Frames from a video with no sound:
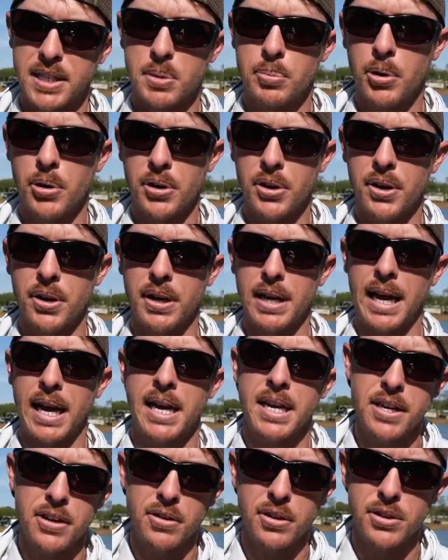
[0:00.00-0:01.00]
It's pretty good,
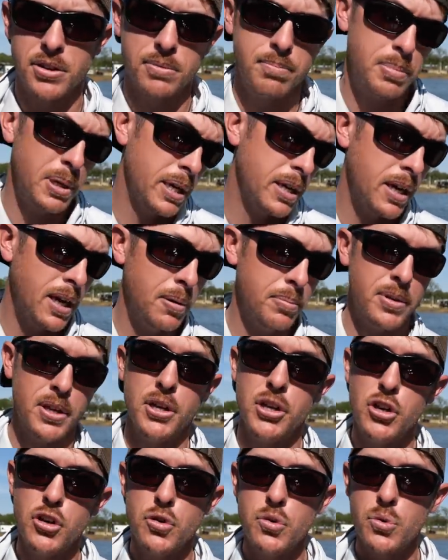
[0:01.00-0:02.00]
and you can pick up the
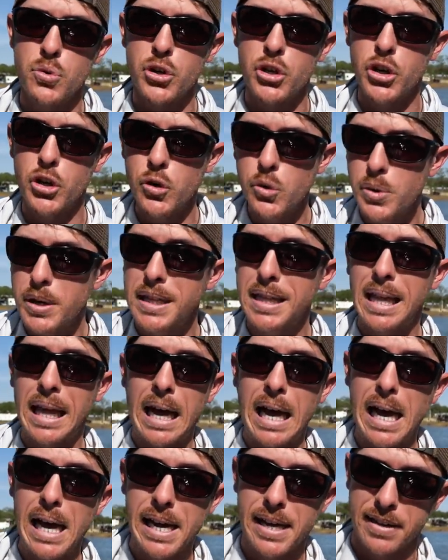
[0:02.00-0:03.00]
new Googan
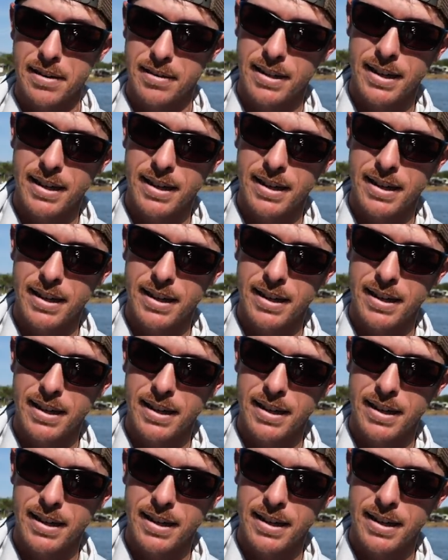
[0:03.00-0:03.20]
line.